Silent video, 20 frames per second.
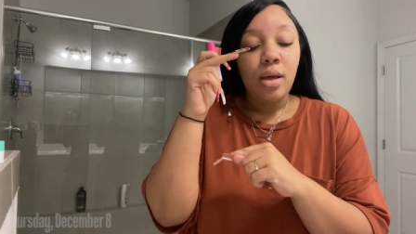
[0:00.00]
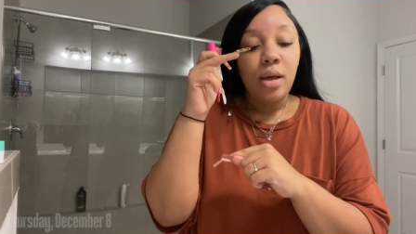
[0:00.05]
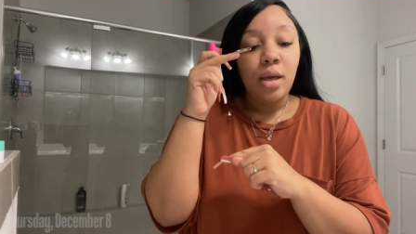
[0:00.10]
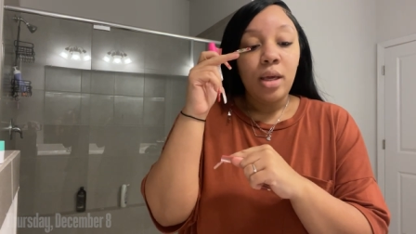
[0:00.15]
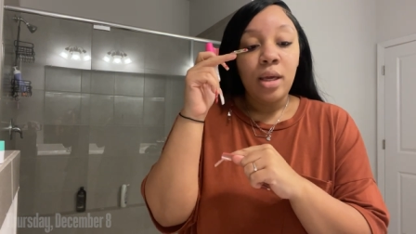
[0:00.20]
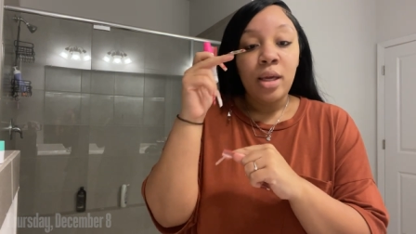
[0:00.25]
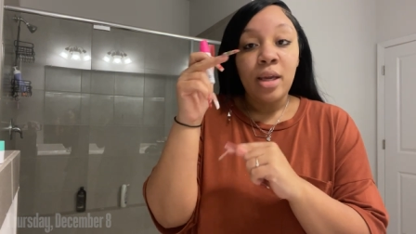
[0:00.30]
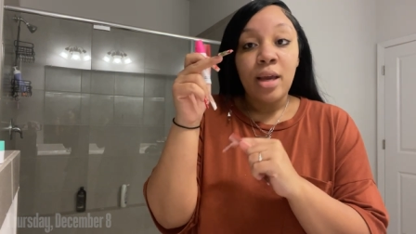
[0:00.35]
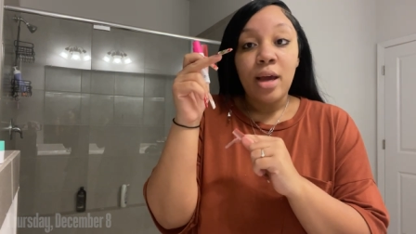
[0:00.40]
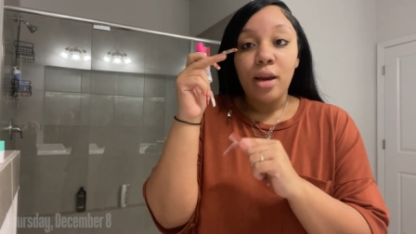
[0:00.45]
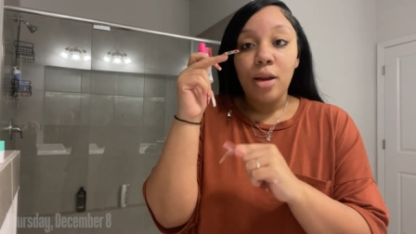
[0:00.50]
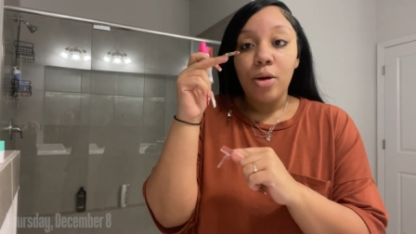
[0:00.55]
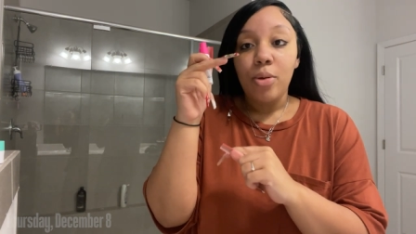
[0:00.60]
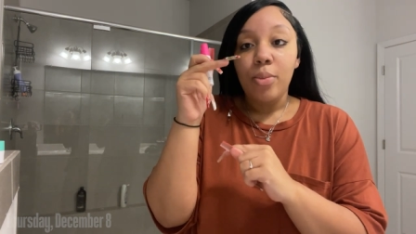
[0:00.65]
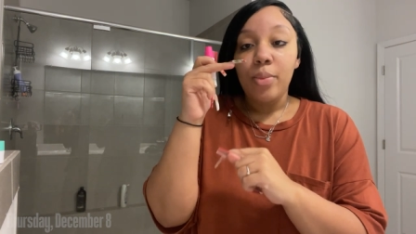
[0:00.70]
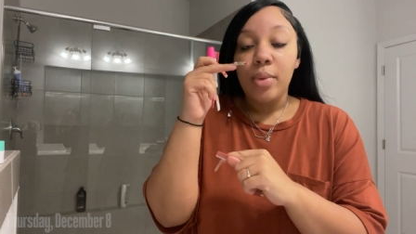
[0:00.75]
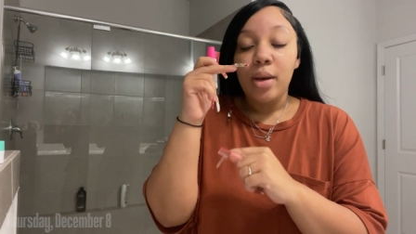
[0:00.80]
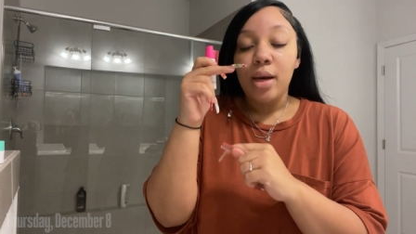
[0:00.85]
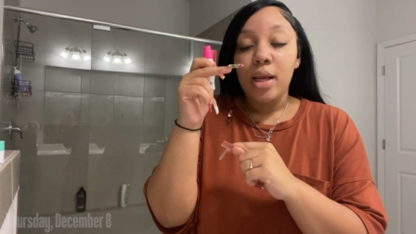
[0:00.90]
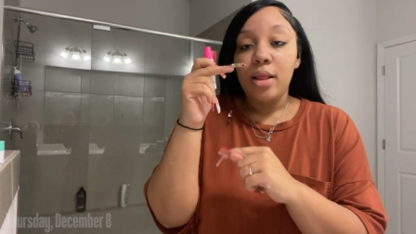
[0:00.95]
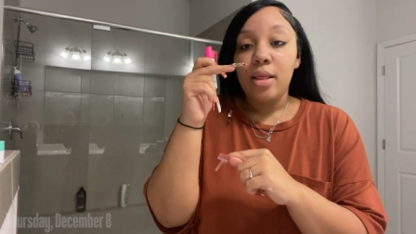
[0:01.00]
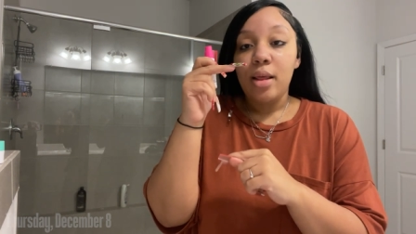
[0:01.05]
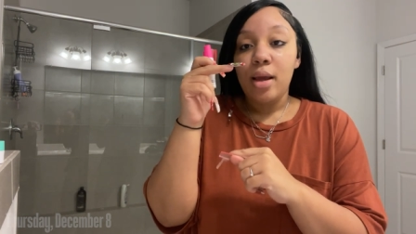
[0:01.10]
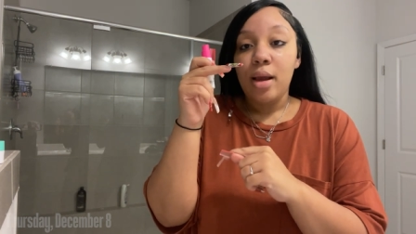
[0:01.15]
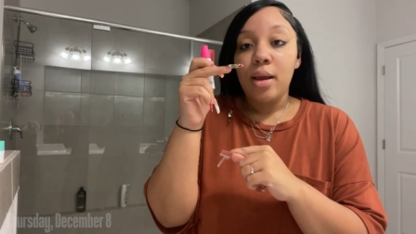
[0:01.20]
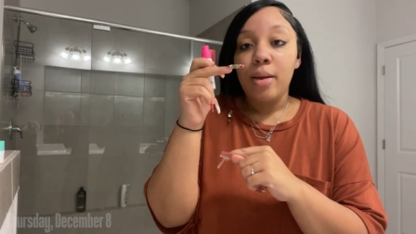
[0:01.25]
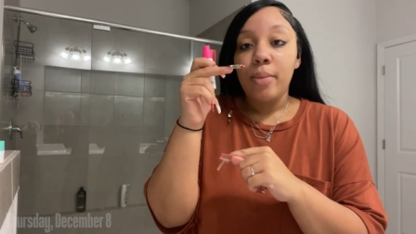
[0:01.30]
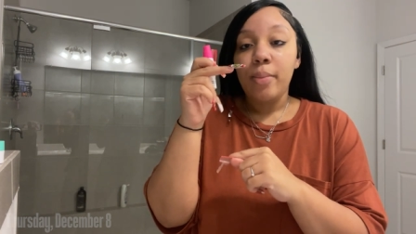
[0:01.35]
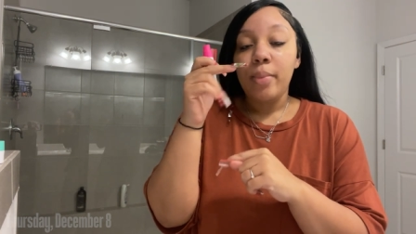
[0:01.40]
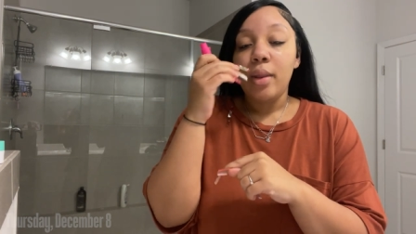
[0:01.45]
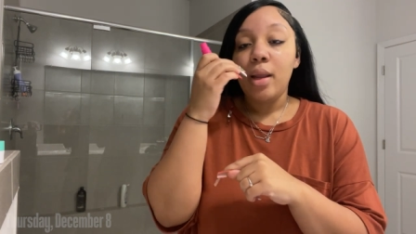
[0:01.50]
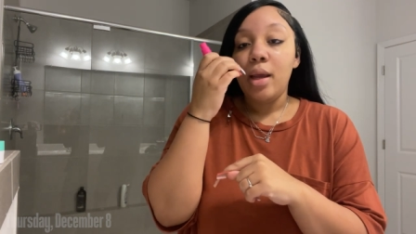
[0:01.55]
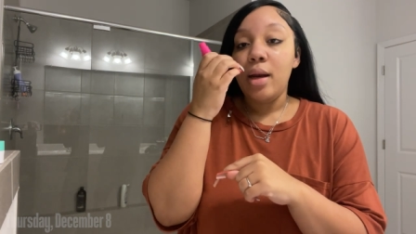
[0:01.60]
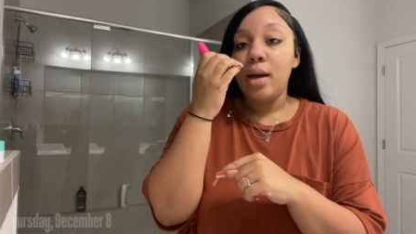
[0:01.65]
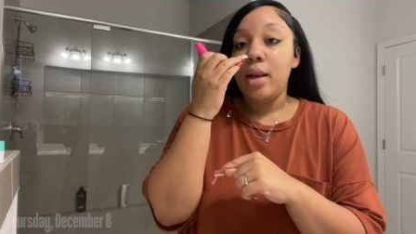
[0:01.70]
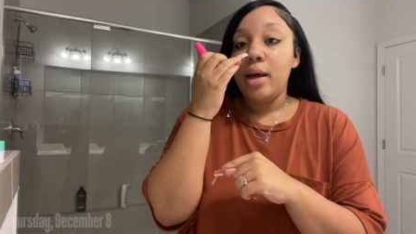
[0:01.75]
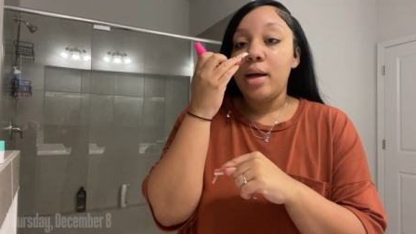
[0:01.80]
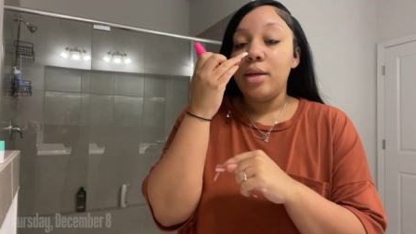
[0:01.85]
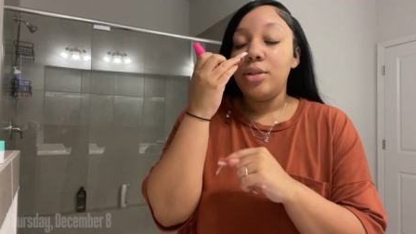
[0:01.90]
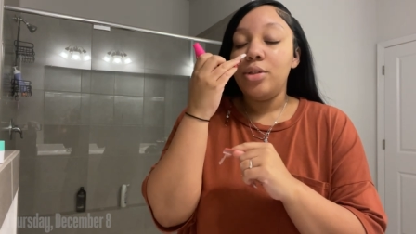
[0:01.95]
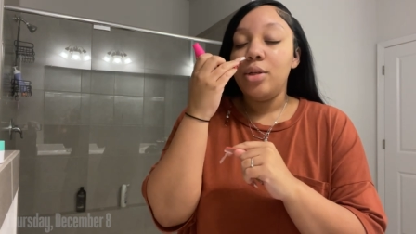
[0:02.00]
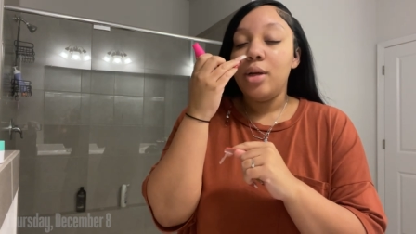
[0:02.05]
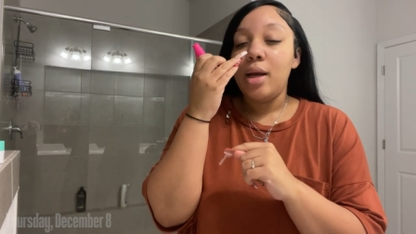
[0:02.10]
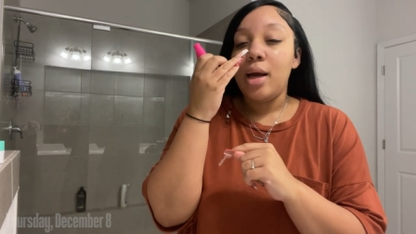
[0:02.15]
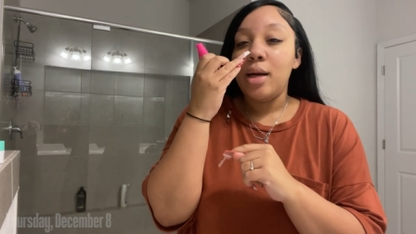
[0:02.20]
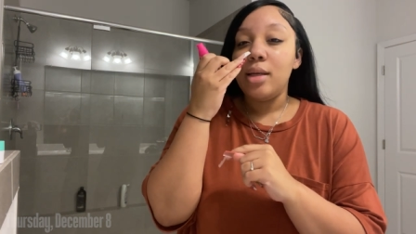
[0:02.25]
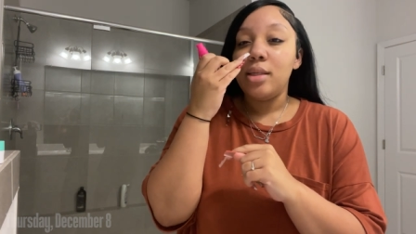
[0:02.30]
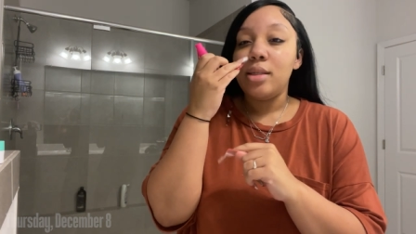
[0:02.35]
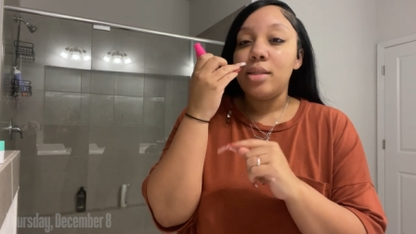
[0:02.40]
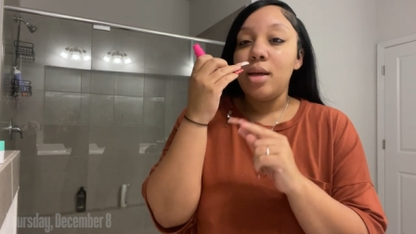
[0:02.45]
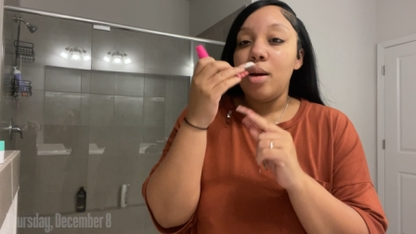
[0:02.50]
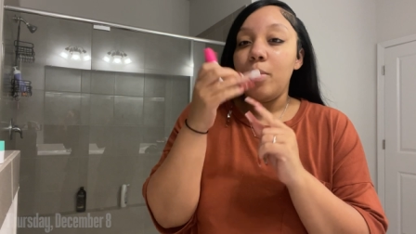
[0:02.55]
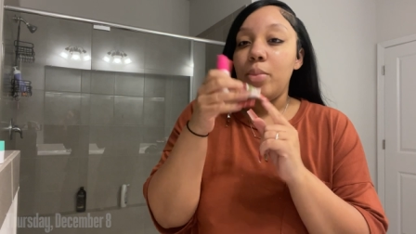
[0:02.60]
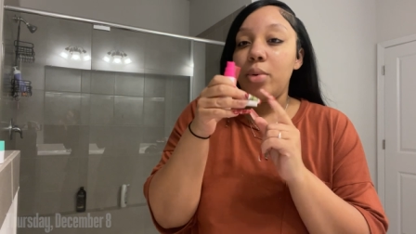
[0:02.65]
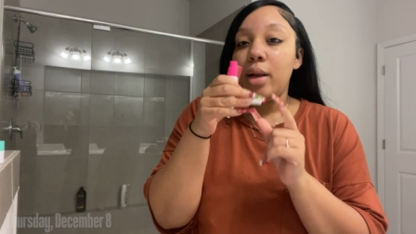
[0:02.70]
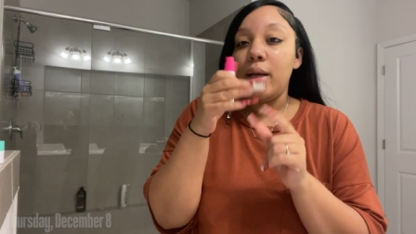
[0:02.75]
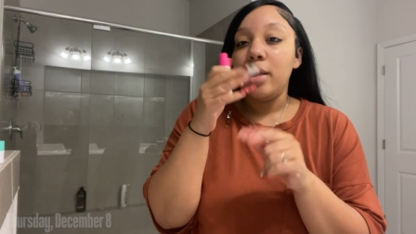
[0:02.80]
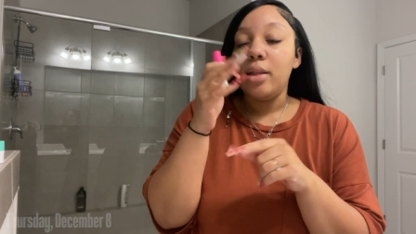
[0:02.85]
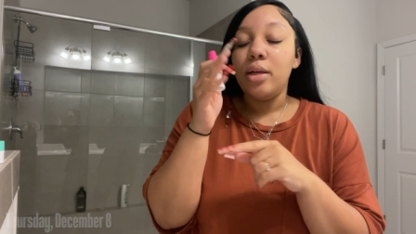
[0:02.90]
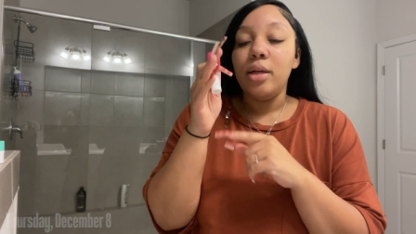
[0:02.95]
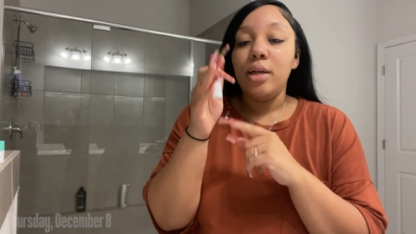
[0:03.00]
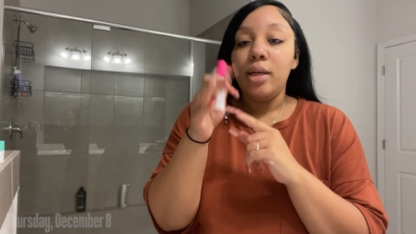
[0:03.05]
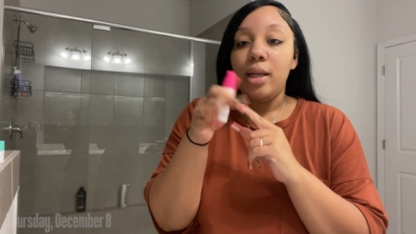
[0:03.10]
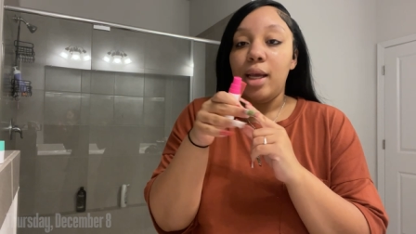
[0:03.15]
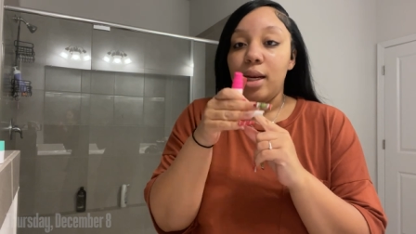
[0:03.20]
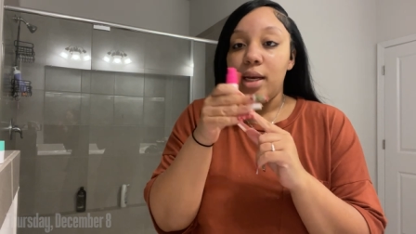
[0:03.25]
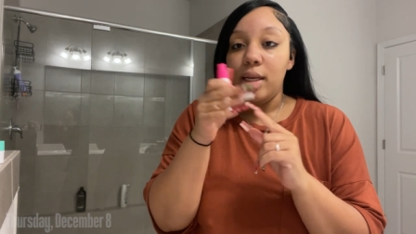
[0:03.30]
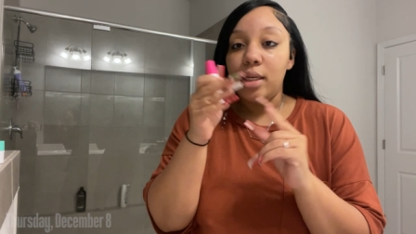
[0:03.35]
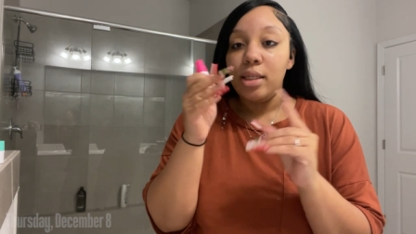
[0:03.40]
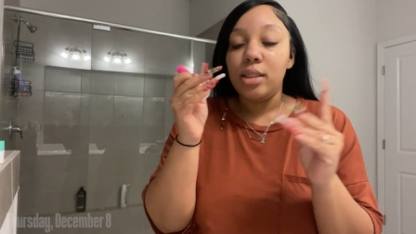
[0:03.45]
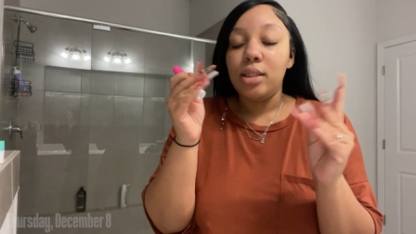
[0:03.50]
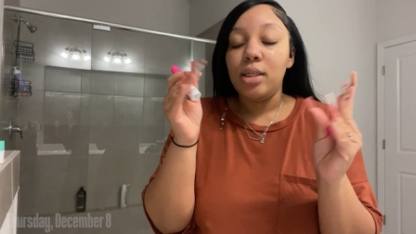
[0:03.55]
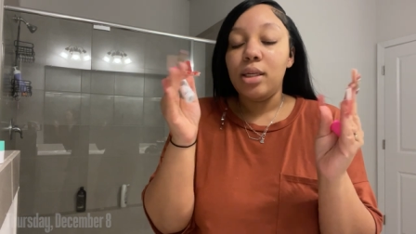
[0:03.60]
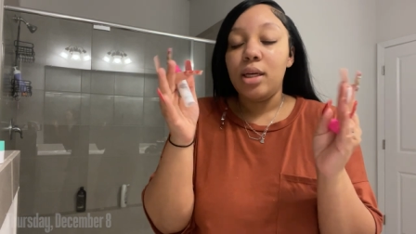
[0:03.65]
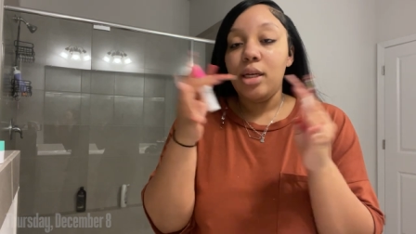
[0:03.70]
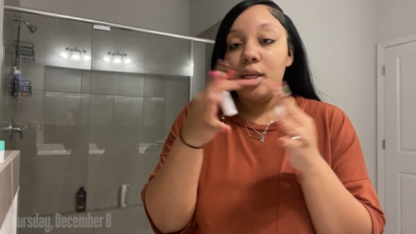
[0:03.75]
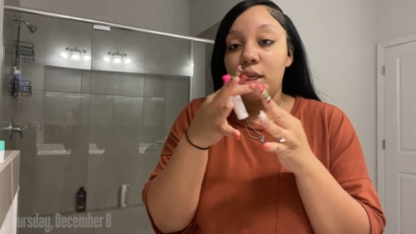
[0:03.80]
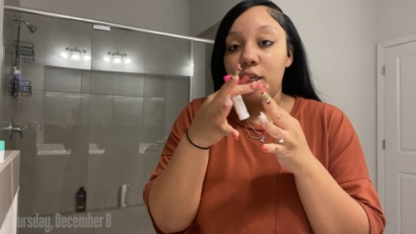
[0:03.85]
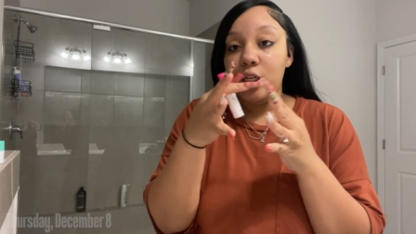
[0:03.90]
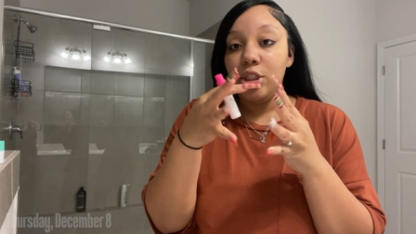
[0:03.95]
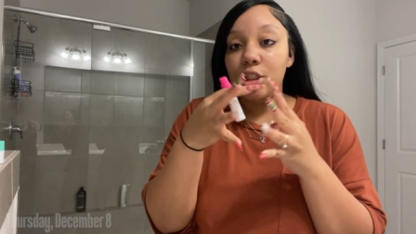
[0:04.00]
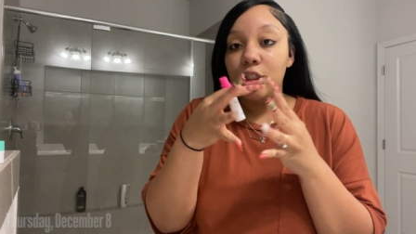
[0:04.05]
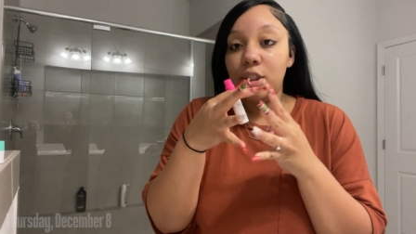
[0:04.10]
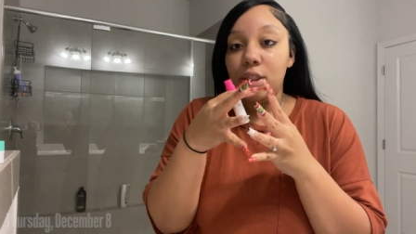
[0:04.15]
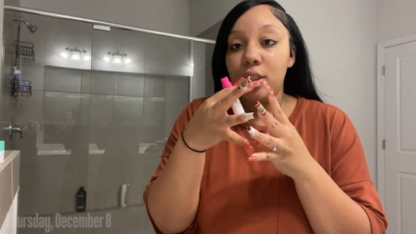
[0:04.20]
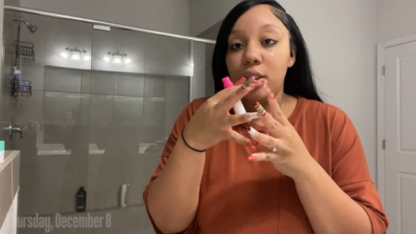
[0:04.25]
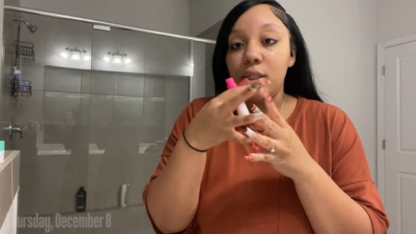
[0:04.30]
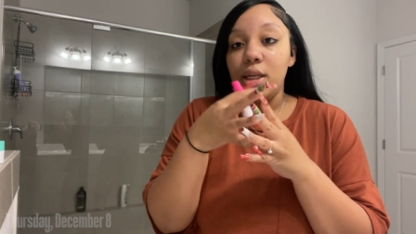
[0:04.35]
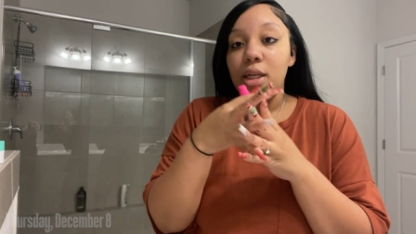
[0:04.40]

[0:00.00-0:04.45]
yellow mini thing and it allows you to kind of sample like their latest additions.